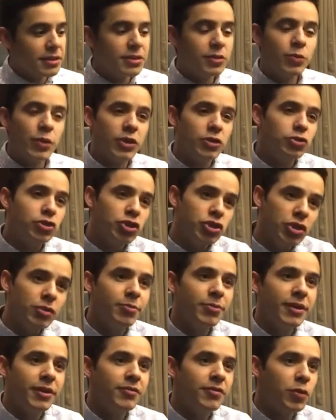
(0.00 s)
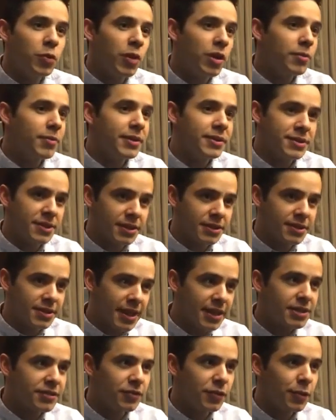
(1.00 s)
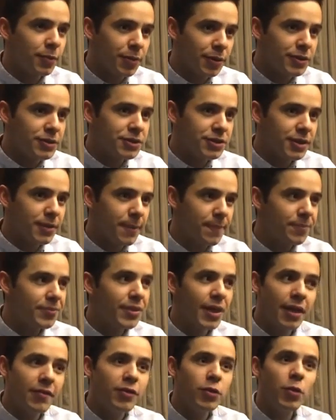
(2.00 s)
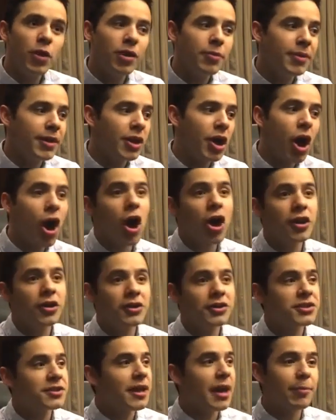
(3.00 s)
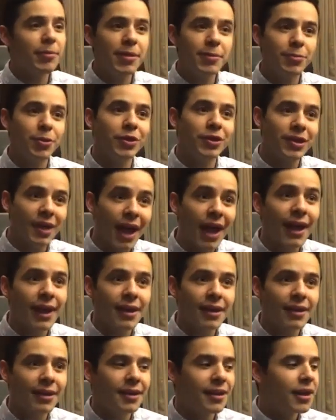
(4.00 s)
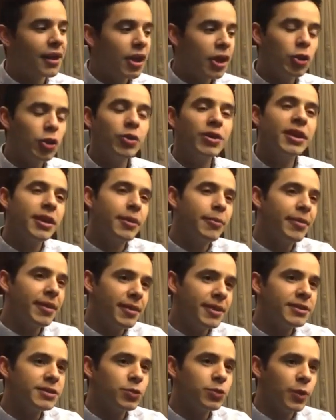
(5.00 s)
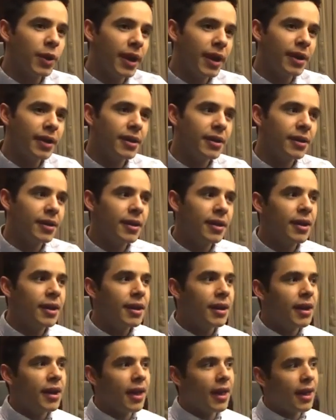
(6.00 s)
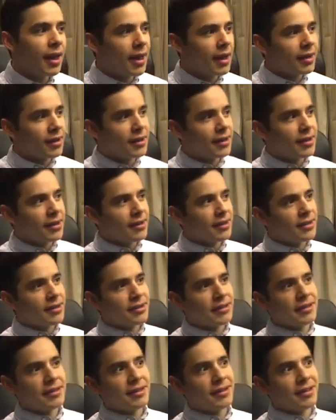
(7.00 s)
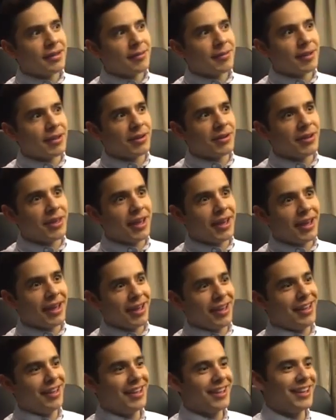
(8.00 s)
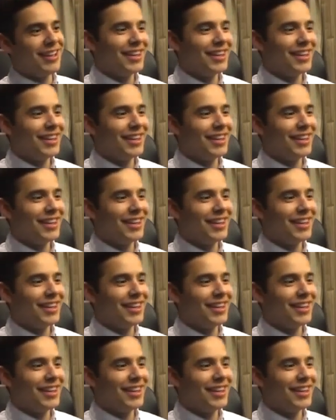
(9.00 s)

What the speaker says: This is what you should be if you want to be a successful person. If you want to be an artist that people like, you need to be this way. And I'm like, okay.